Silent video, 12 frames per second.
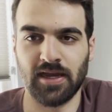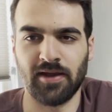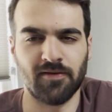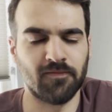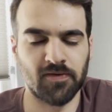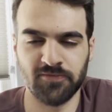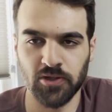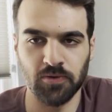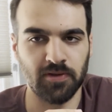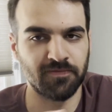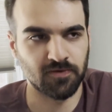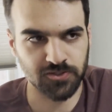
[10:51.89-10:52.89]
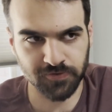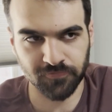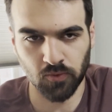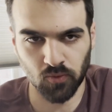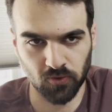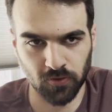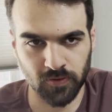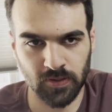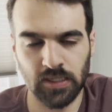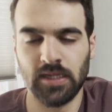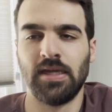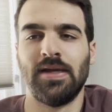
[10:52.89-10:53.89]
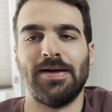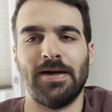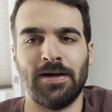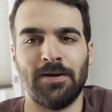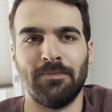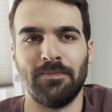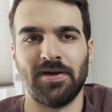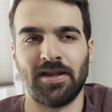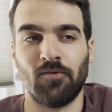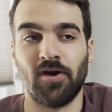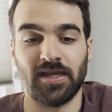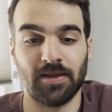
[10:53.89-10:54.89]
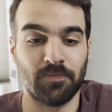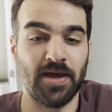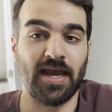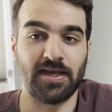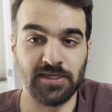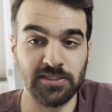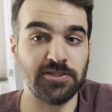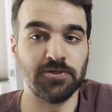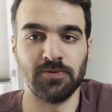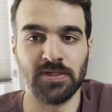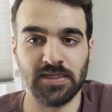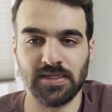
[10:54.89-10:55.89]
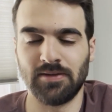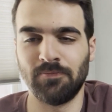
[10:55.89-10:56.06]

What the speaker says: I've only read the first four, and I want to get back into it,